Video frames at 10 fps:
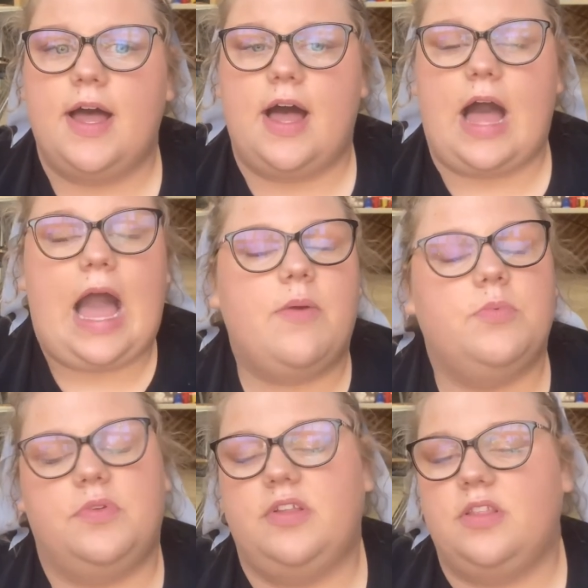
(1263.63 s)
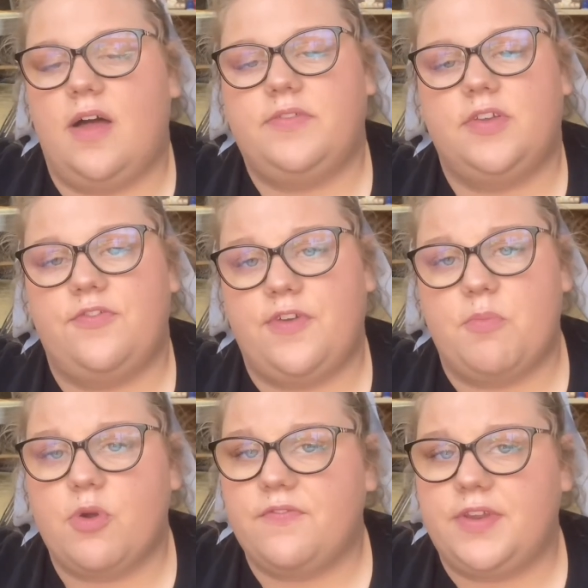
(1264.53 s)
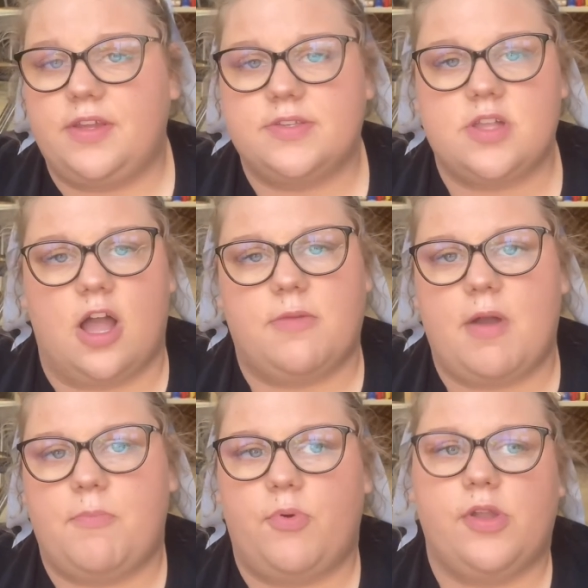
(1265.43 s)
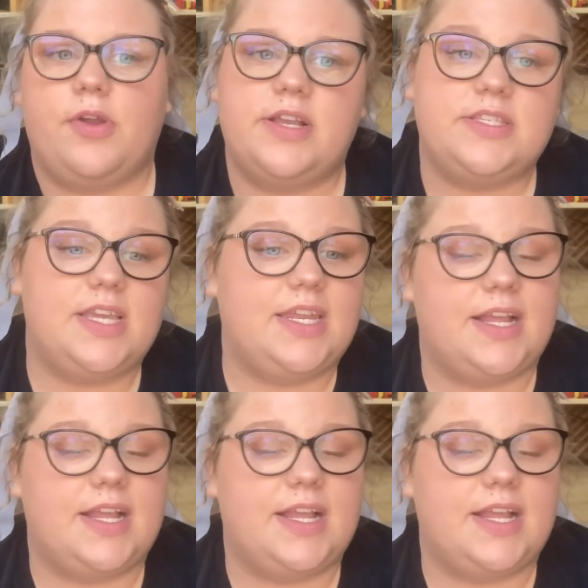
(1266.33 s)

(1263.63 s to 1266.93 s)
I really love to film more videos talking about boy crazy and